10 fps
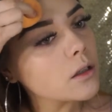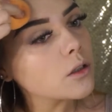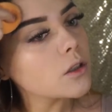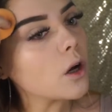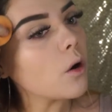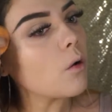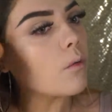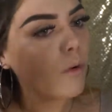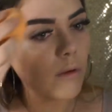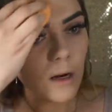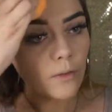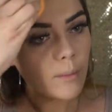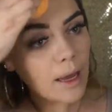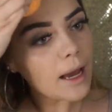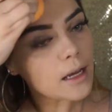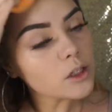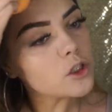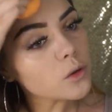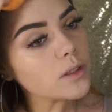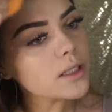So right off the bat, I
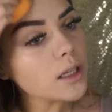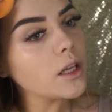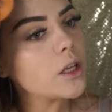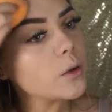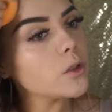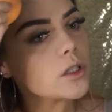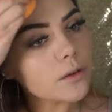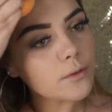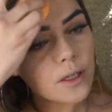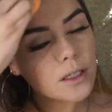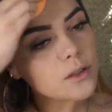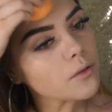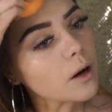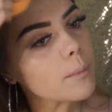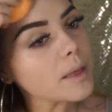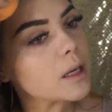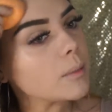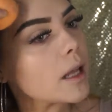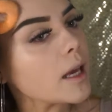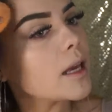do see a huge difference from me
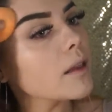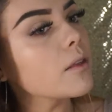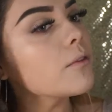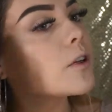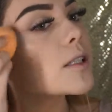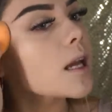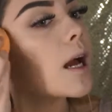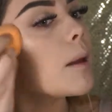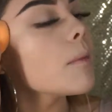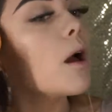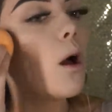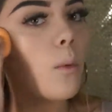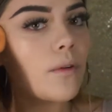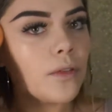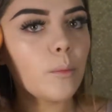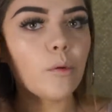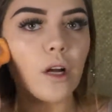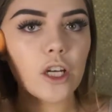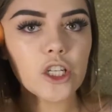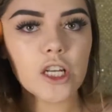applying the first time with the
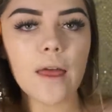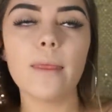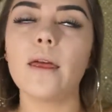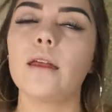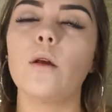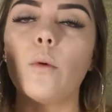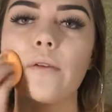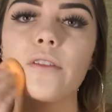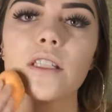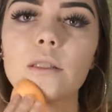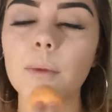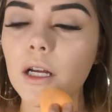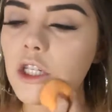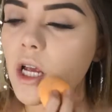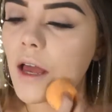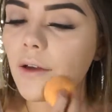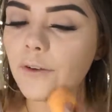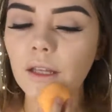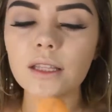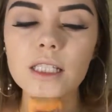brush and then with the sponge. I
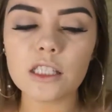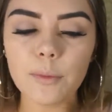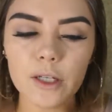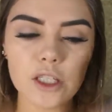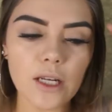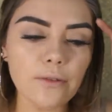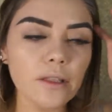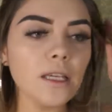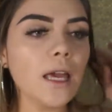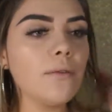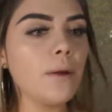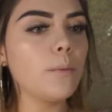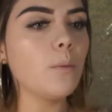feel like the sponge definitely gave it